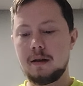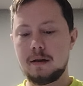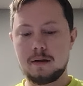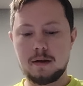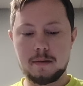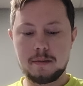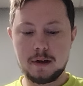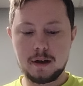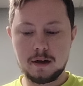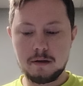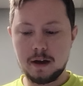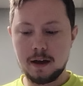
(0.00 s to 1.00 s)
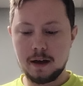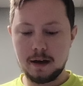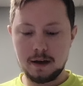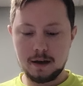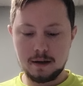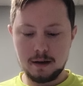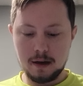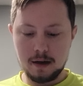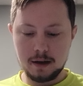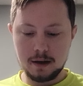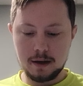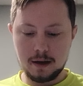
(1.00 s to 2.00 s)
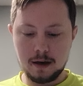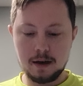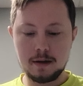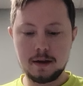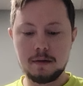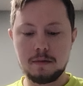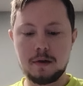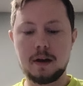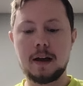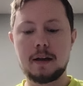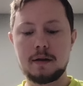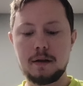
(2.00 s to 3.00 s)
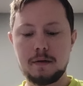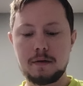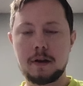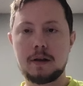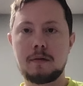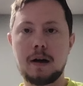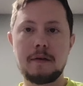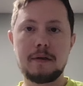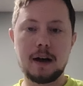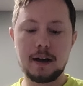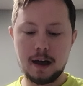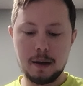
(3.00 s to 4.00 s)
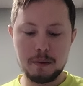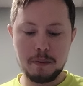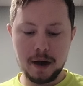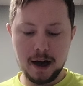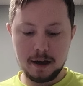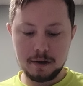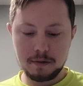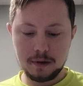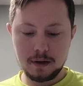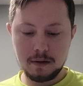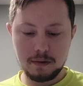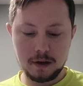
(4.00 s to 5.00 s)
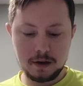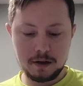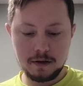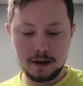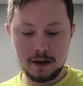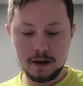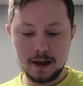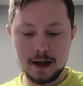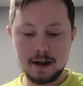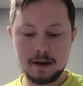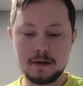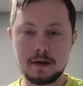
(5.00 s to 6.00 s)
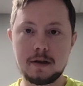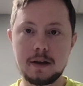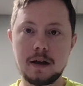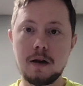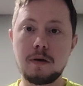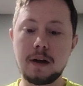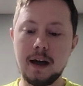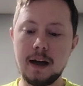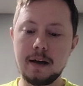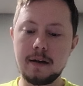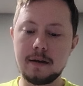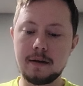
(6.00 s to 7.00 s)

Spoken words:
So I'm going to go ahead and log into ours. It will ask you for your Wi-Fi name and password. Once you enter that, you'll click OK.